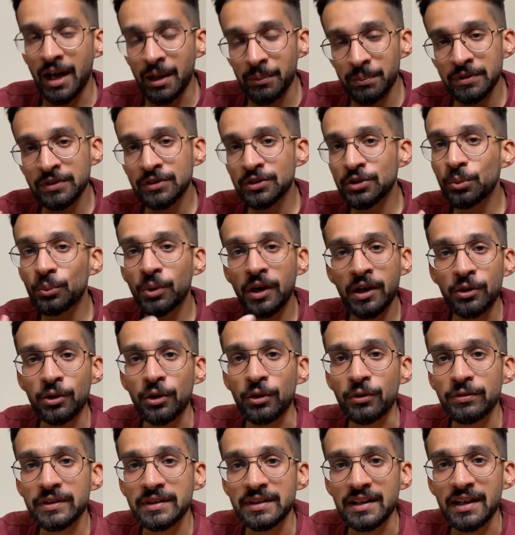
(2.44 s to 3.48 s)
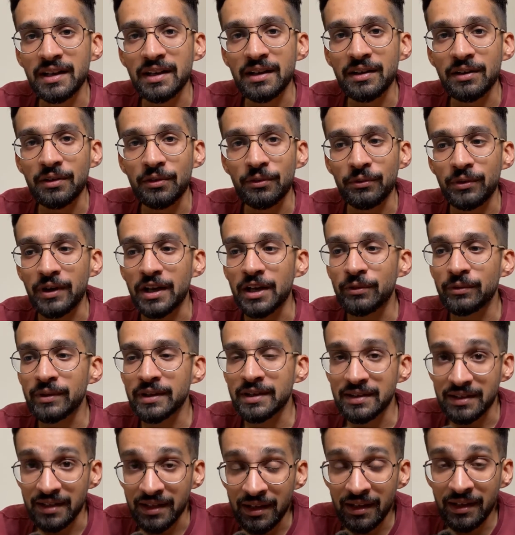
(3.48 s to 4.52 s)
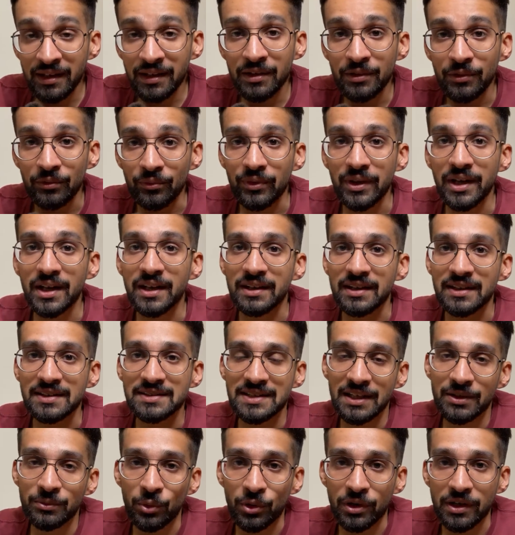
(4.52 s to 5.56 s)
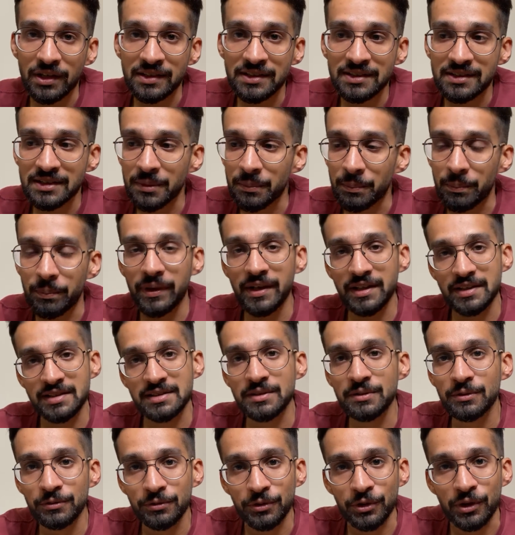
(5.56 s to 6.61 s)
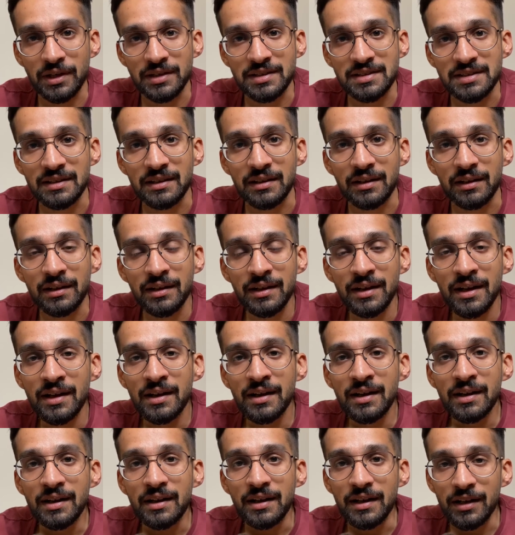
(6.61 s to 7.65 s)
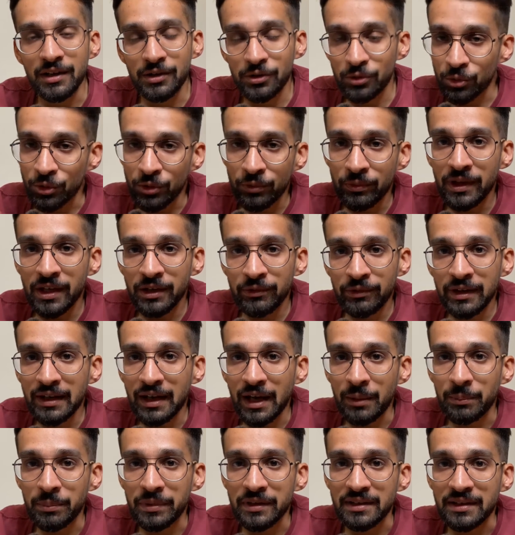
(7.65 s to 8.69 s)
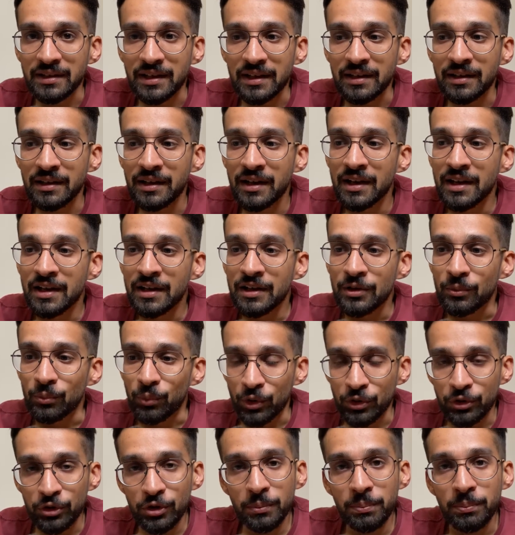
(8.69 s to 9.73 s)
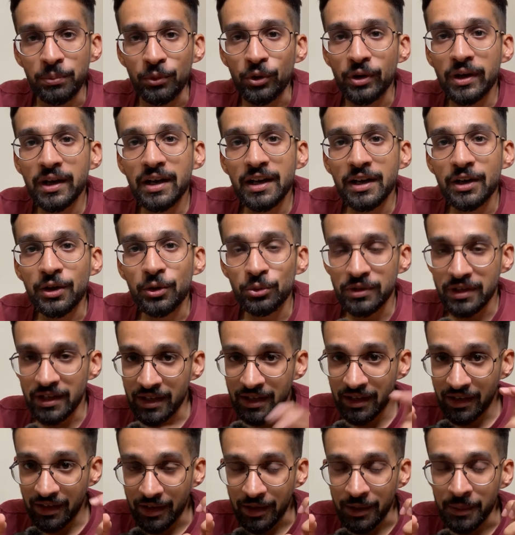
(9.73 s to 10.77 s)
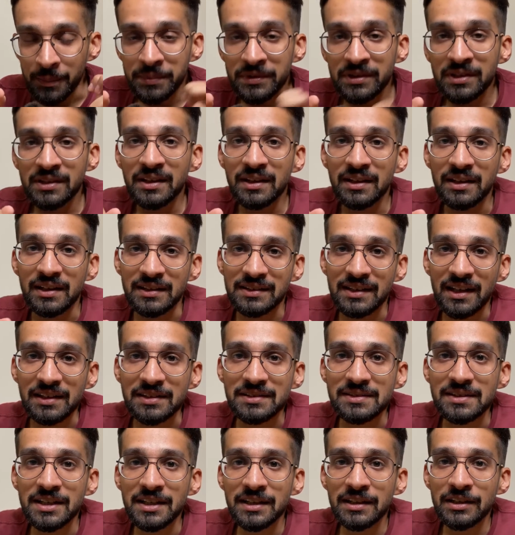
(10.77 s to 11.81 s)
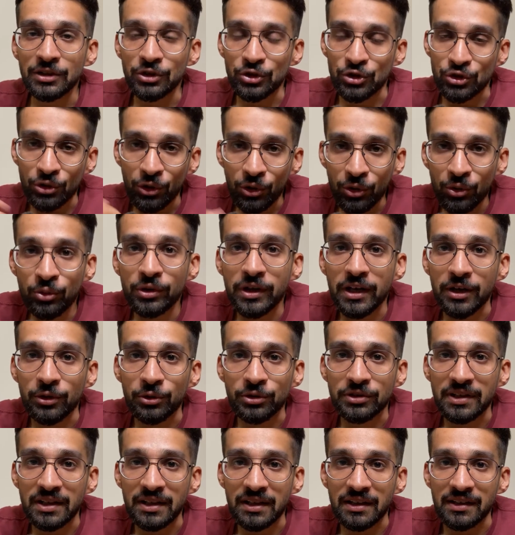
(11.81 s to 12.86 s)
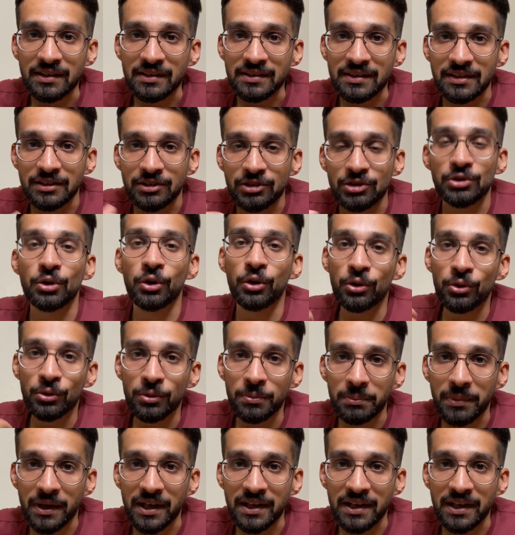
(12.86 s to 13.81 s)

happens quite often that while we think we understand what is the best for our children, it could very well happen that what you're pouring into their cups is actually your own idiosyncrasies, your own